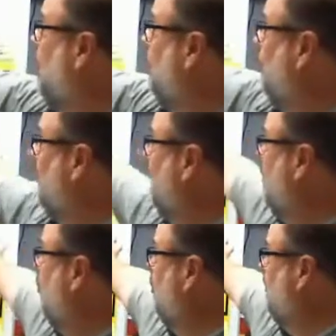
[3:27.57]
when we take a
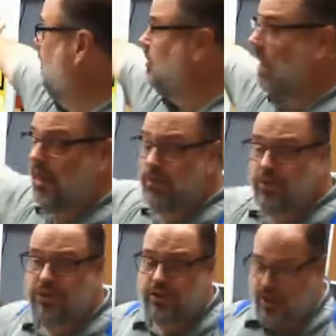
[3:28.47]
look at these
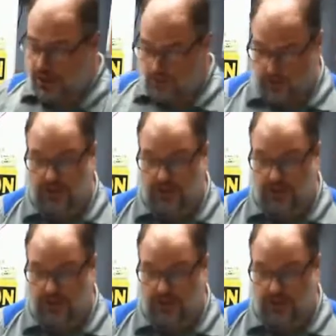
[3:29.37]
labels. We're going